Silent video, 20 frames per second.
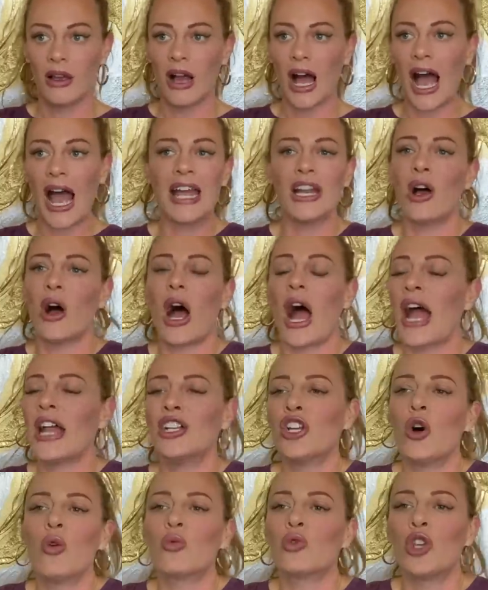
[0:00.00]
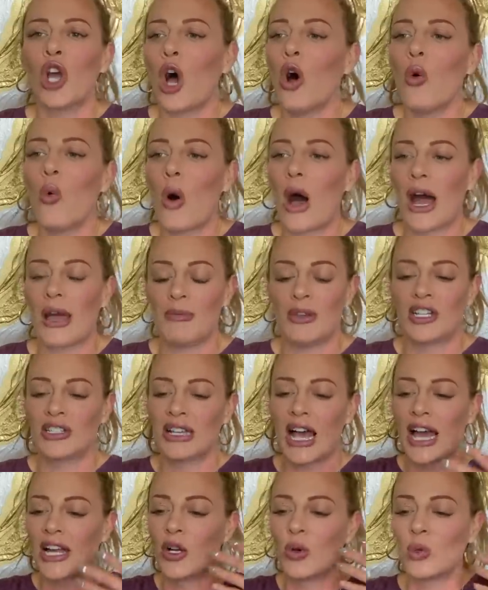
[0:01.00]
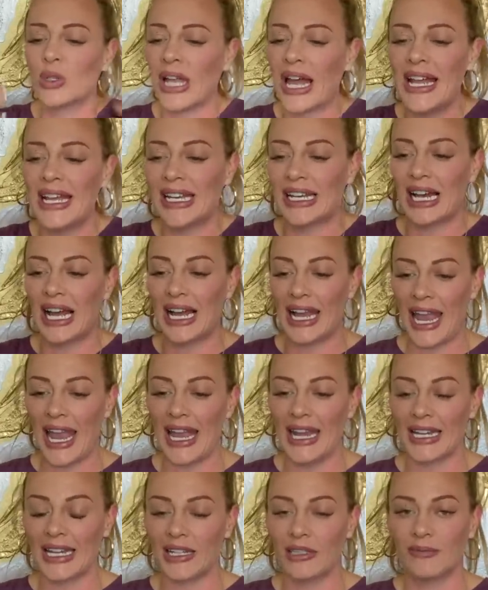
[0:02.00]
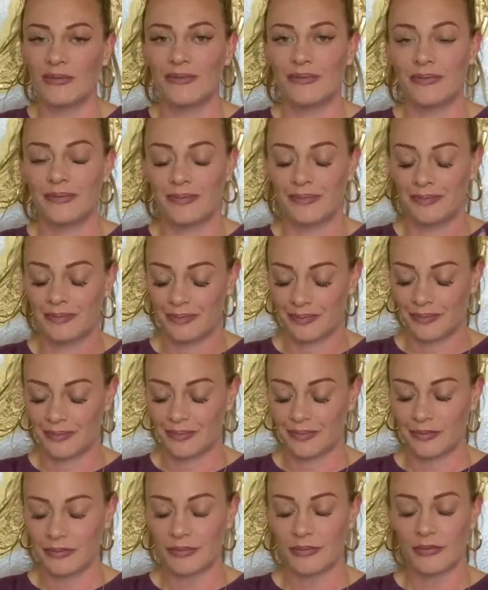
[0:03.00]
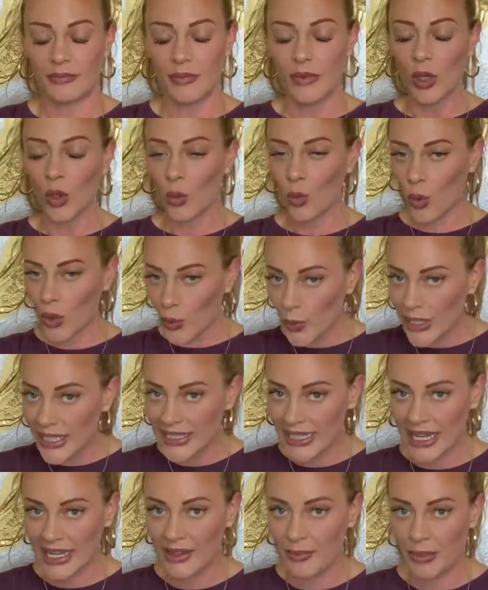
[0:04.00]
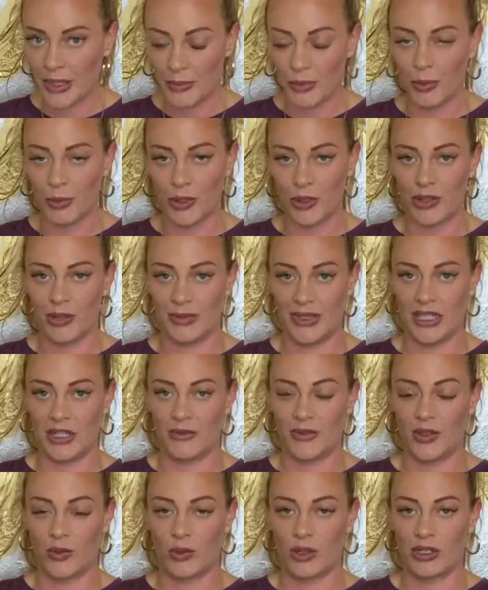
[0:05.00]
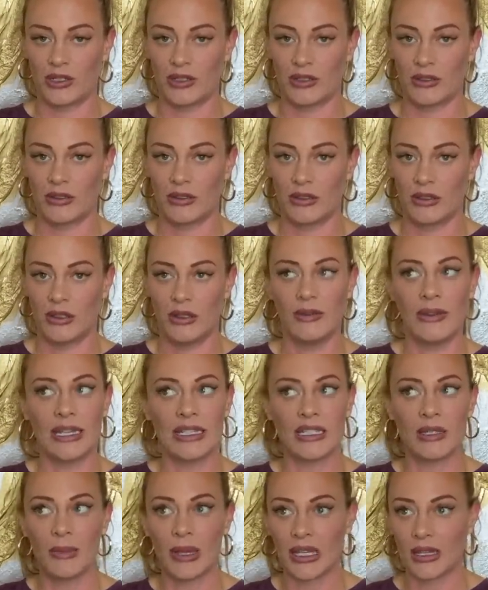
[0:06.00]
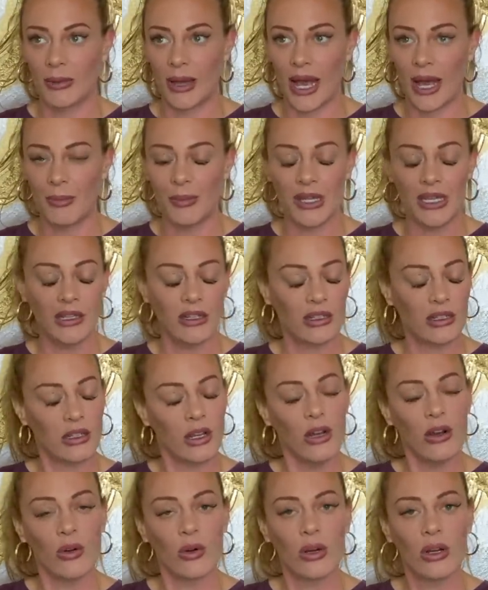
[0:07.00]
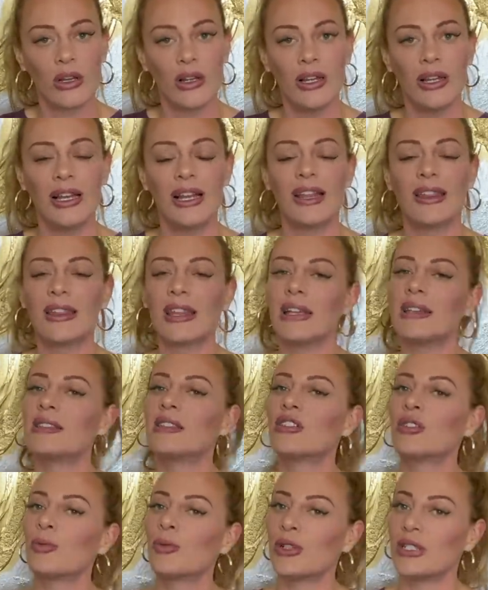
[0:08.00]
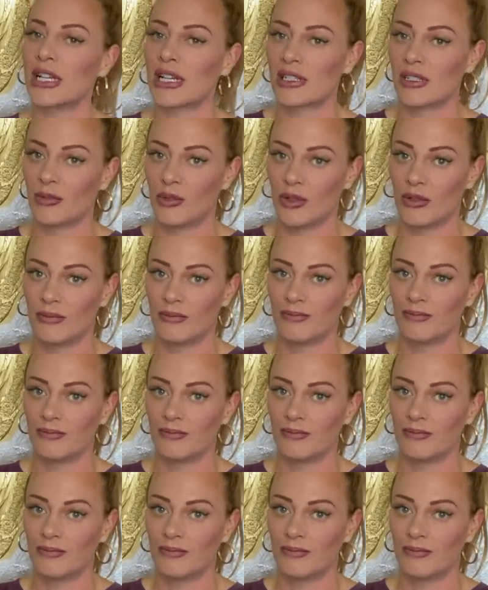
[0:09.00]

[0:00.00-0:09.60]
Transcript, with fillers: I don't, I don't know why, because I don't like it. I hate it. What do we say that people pull themselves towards? Things that make them happy? No. Things that are predictable.